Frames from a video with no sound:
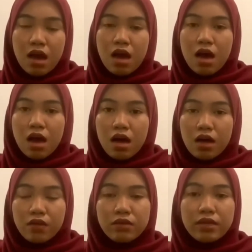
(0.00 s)
Other
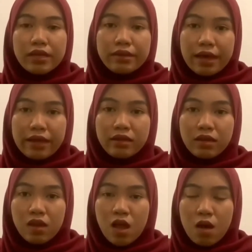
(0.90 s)
than that,
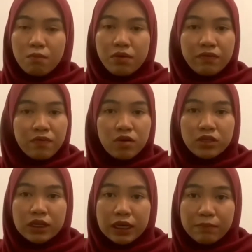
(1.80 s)
Before the
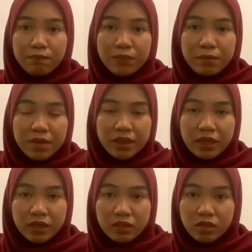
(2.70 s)

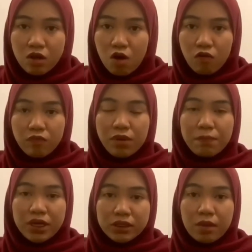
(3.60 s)
implementation of
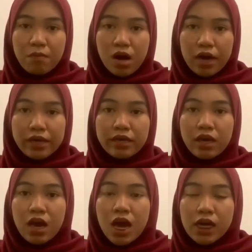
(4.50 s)
Ppsmi,
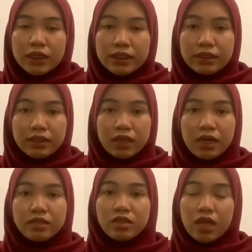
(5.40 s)
the science
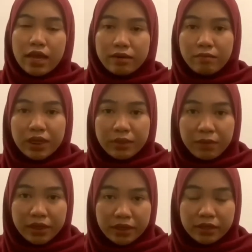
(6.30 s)
and
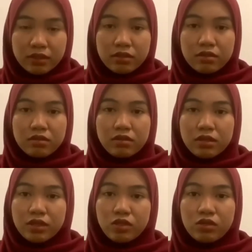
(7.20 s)
mathematics
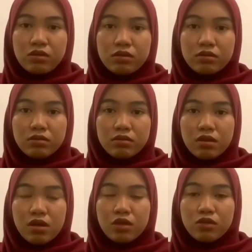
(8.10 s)
teachers
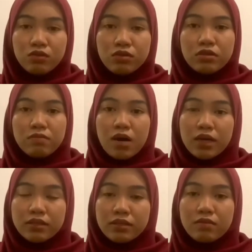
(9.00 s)
use Bahasa
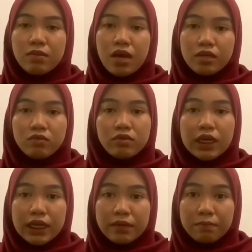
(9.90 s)
Melayu in
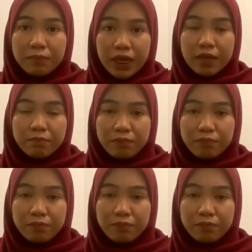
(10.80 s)
PNP.